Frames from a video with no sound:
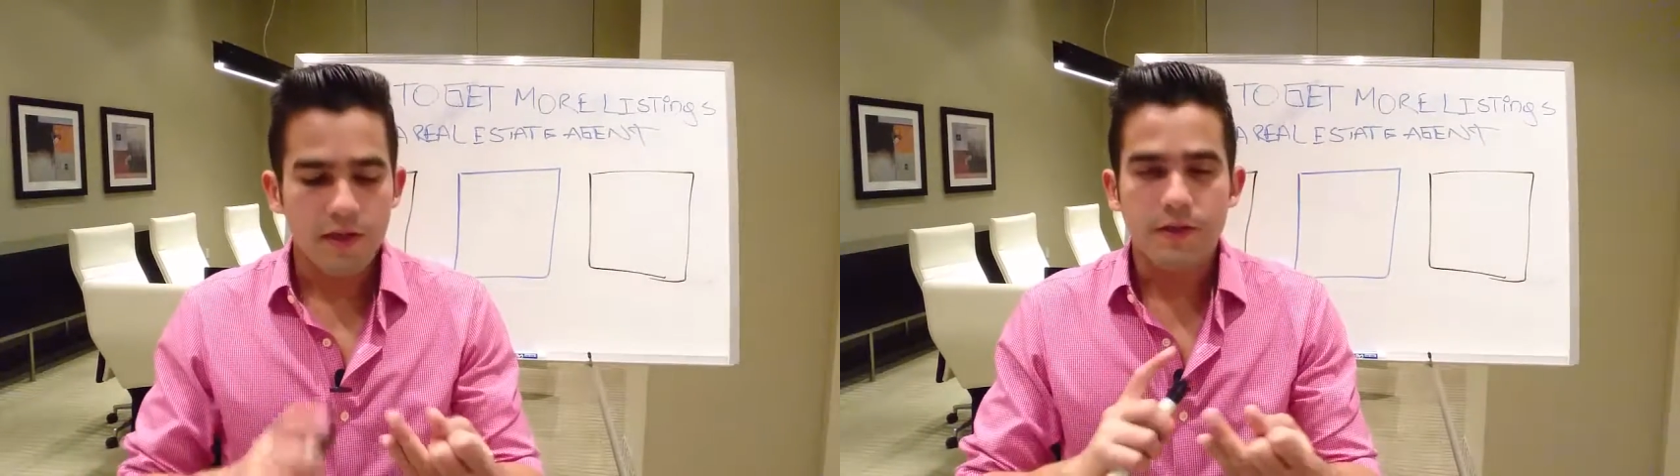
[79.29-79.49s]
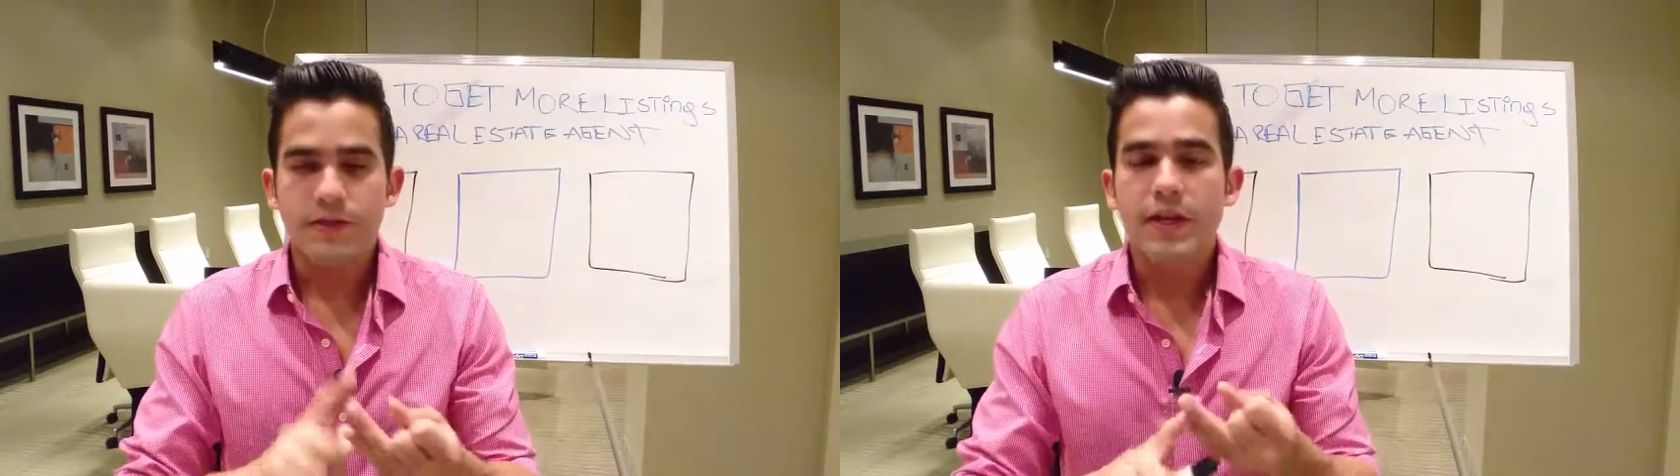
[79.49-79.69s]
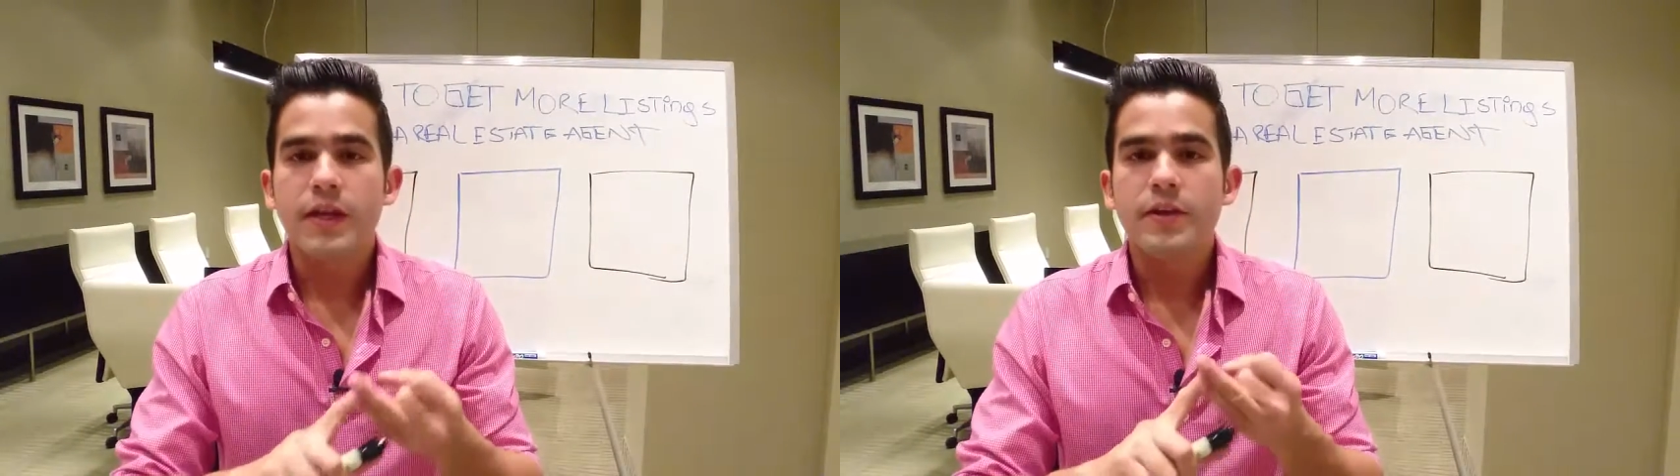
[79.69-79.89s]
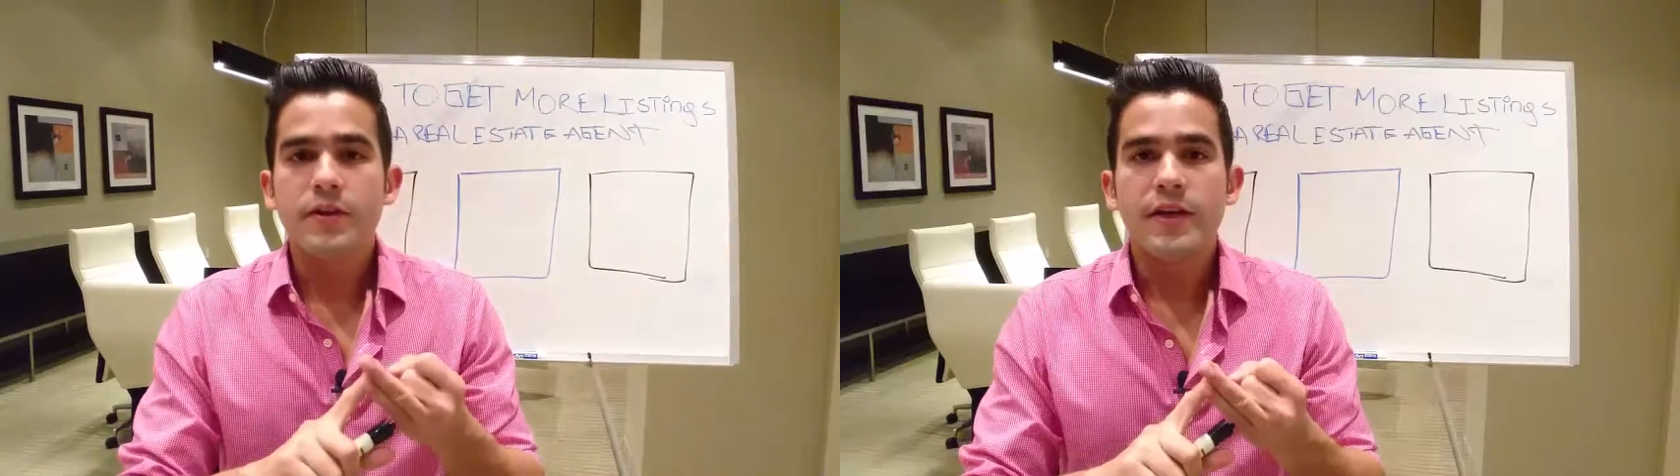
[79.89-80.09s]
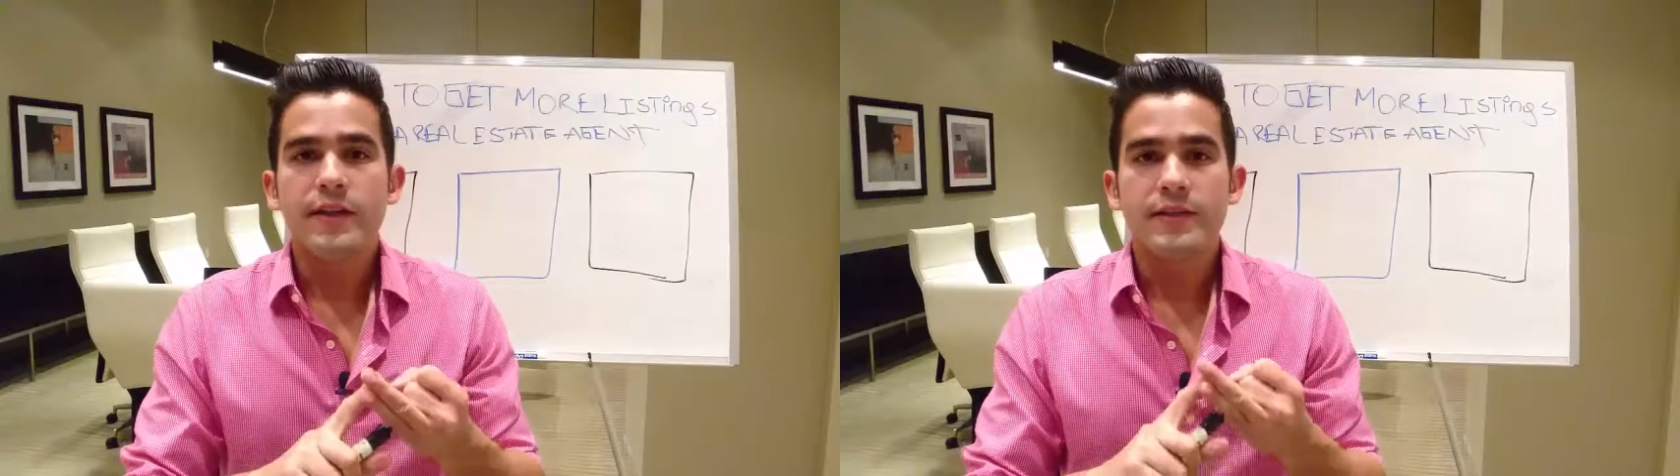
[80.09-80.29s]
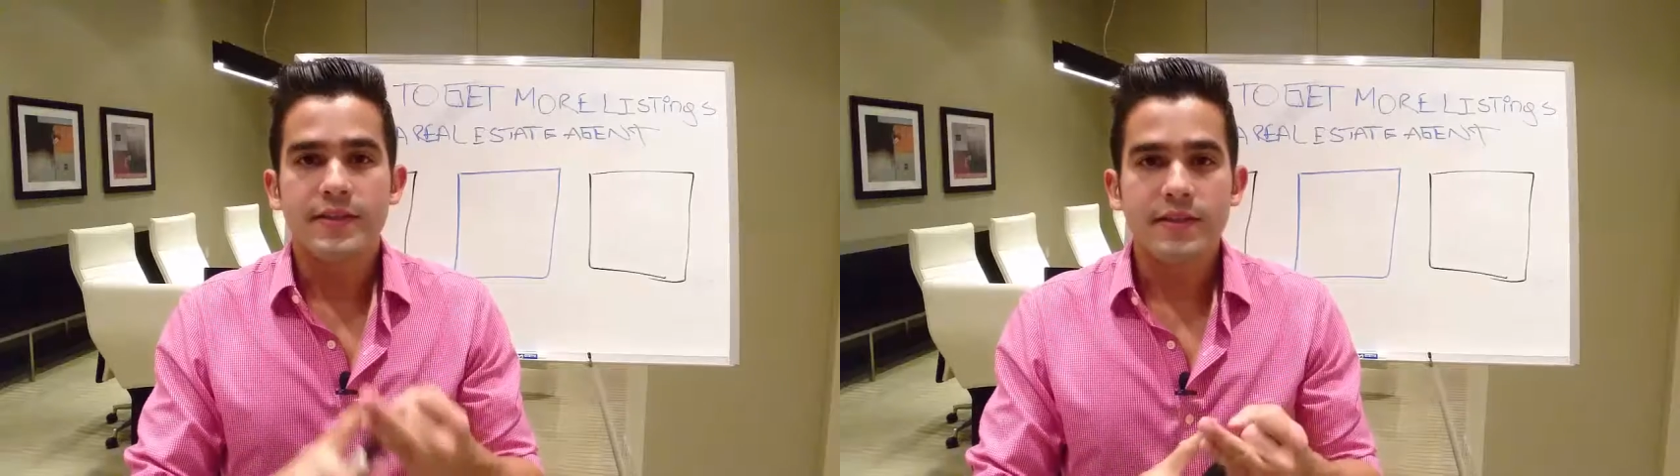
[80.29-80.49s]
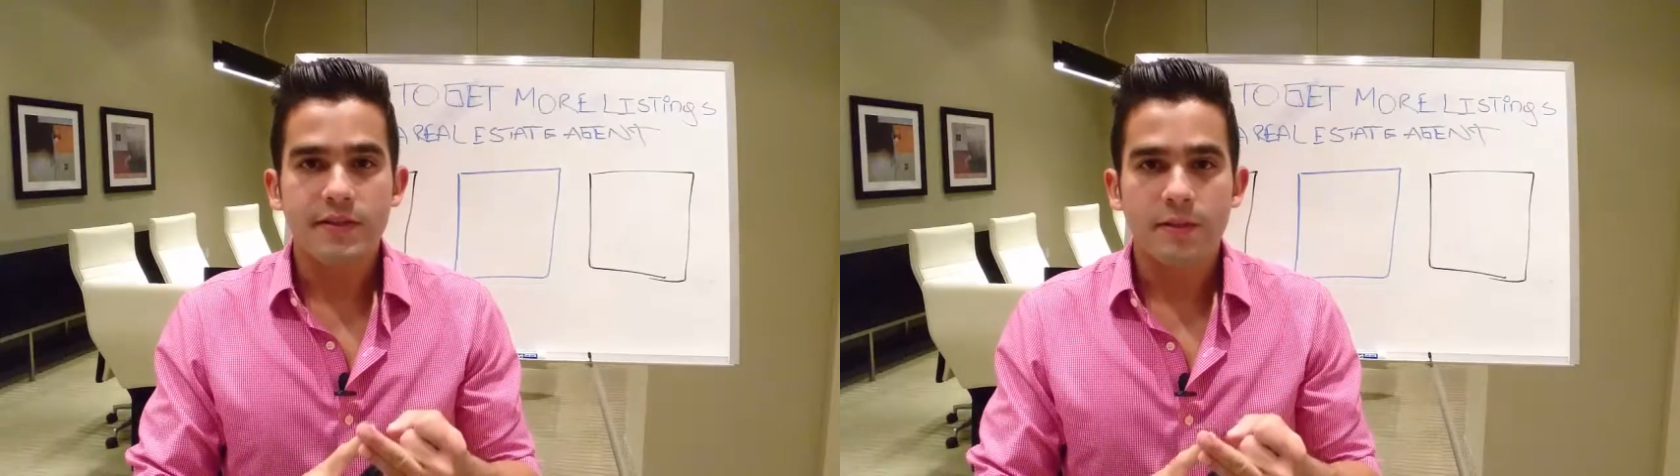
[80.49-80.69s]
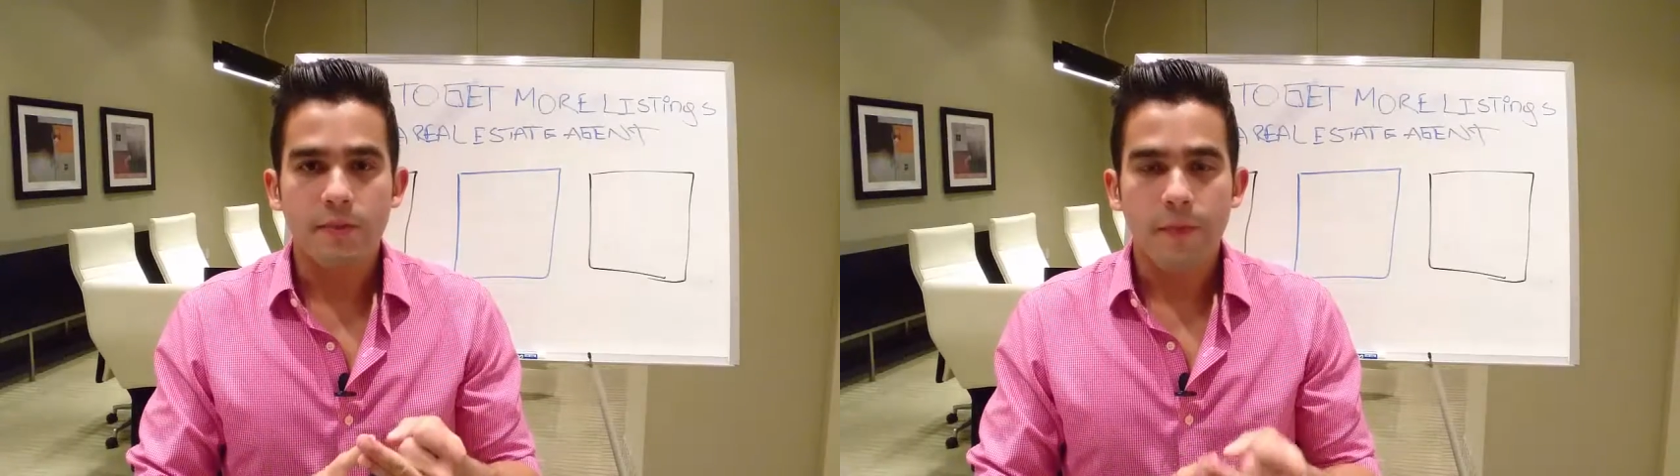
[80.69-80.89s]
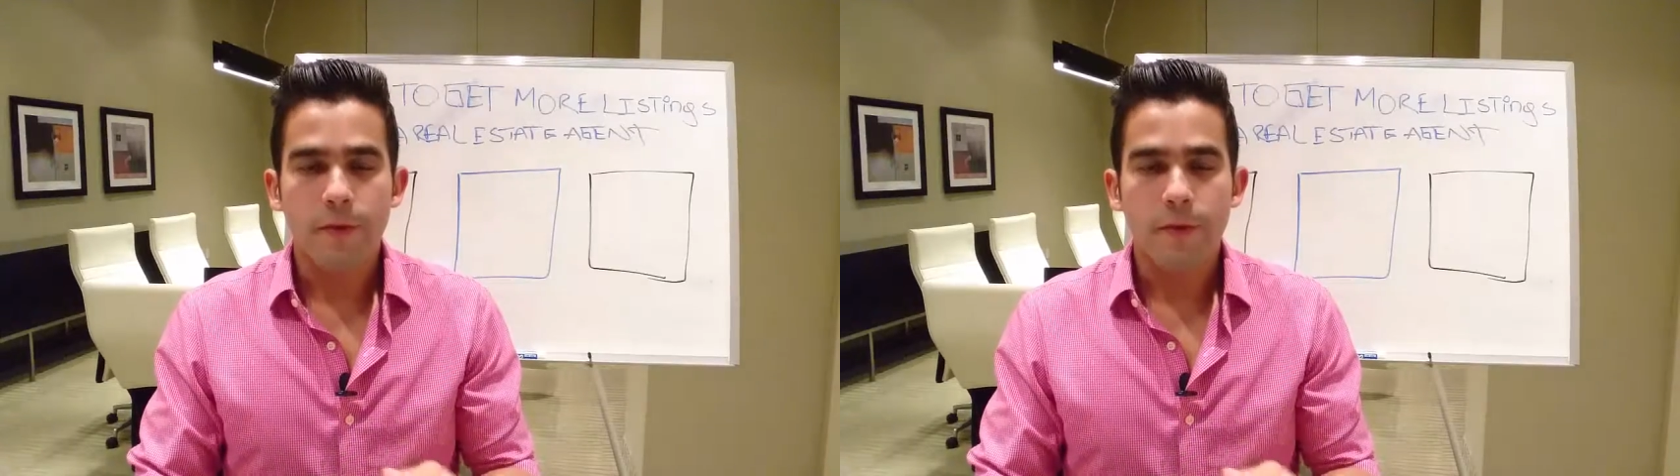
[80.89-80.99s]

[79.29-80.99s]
Uh, second, you need a system